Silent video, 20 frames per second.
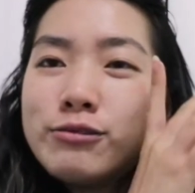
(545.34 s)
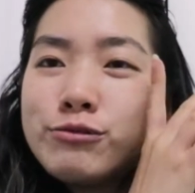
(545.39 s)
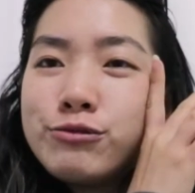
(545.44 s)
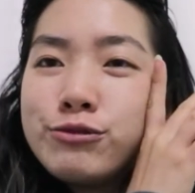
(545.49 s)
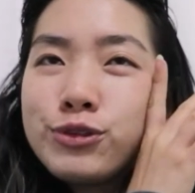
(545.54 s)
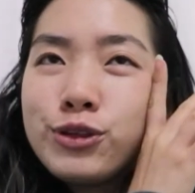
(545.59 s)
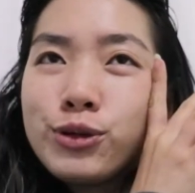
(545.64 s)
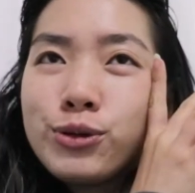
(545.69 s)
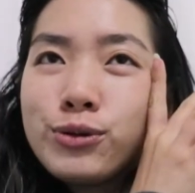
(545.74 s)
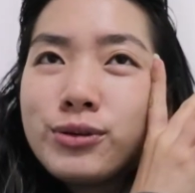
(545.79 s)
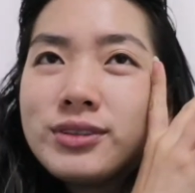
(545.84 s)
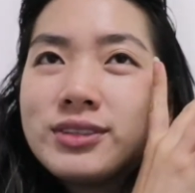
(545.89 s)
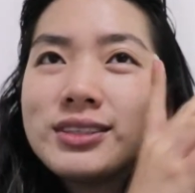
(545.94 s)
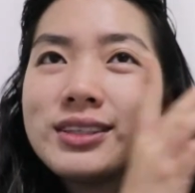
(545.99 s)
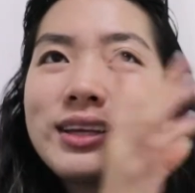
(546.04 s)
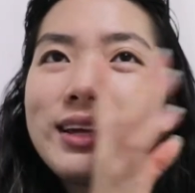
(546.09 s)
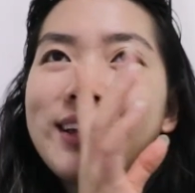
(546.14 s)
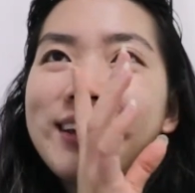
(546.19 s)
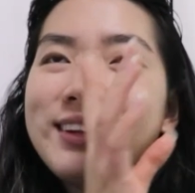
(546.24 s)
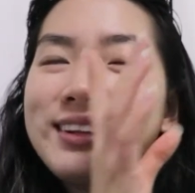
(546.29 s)
feels
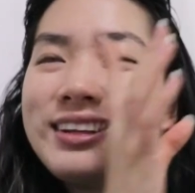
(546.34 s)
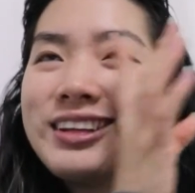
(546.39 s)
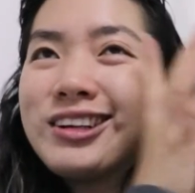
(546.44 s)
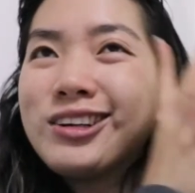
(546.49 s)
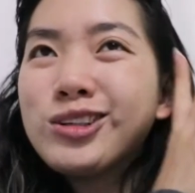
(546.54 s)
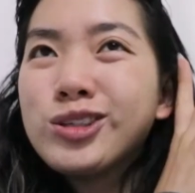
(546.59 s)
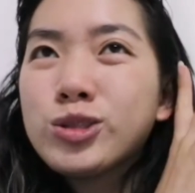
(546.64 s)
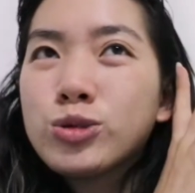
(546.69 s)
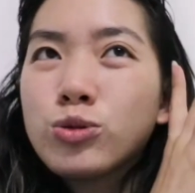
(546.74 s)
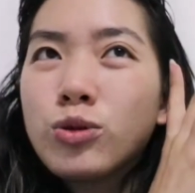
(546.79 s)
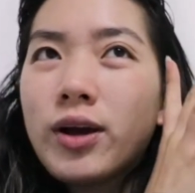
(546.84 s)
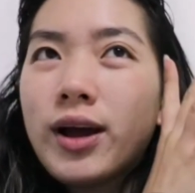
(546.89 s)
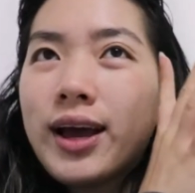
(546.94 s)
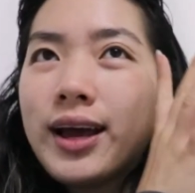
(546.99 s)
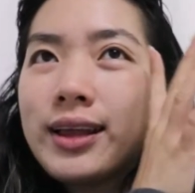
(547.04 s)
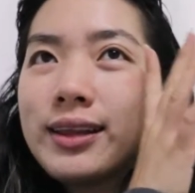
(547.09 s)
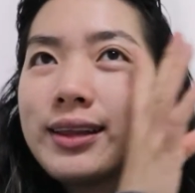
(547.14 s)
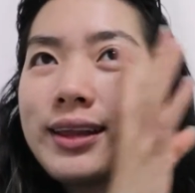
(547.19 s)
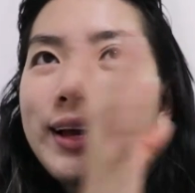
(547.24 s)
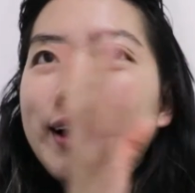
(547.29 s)
a little
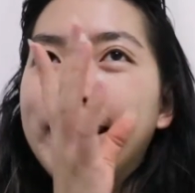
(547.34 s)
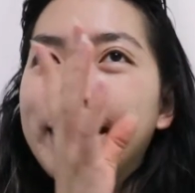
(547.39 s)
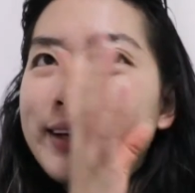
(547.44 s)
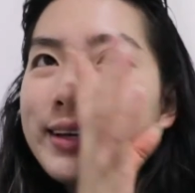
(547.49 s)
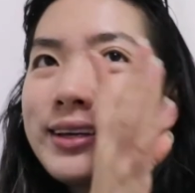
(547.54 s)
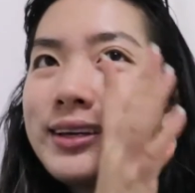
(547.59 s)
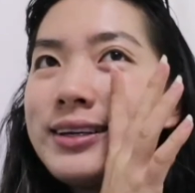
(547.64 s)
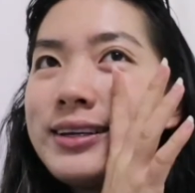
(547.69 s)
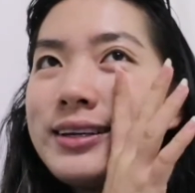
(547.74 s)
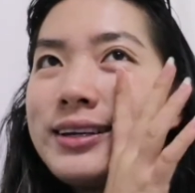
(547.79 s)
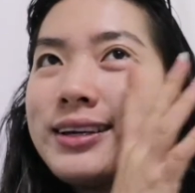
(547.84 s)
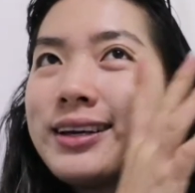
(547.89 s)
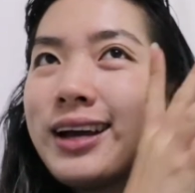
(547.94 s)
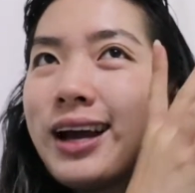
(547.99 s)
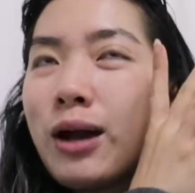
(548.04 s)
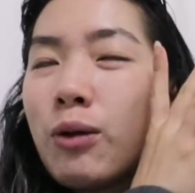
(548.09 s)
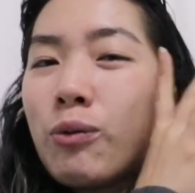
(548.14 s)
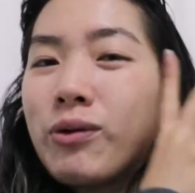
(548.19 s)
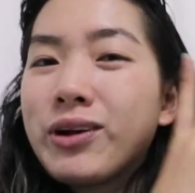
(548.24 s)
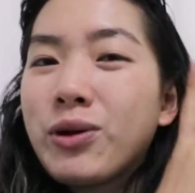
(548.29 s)
dry, like
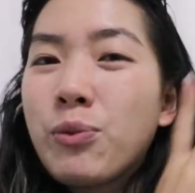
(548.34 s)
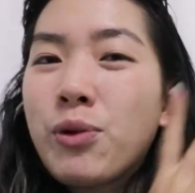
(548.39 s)
I want to